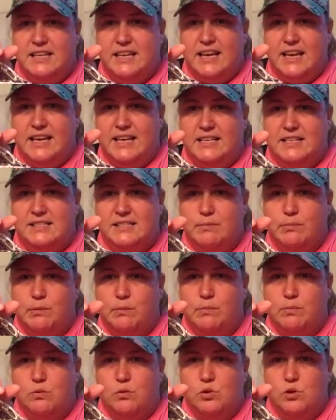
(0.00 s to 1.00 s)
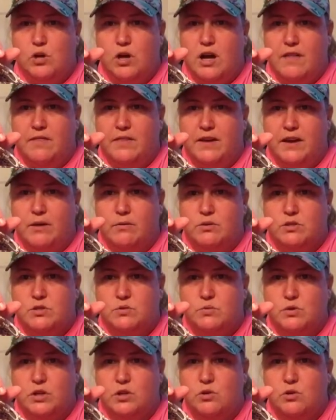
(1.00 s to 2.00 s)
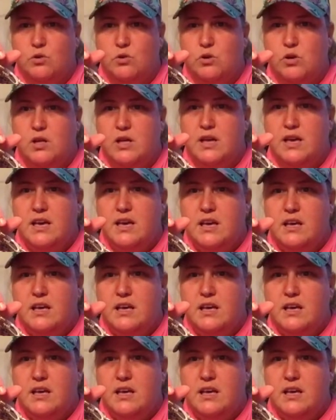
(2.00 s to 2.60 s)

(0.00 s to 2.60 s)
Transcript: head zipper pull on there, which is really cool.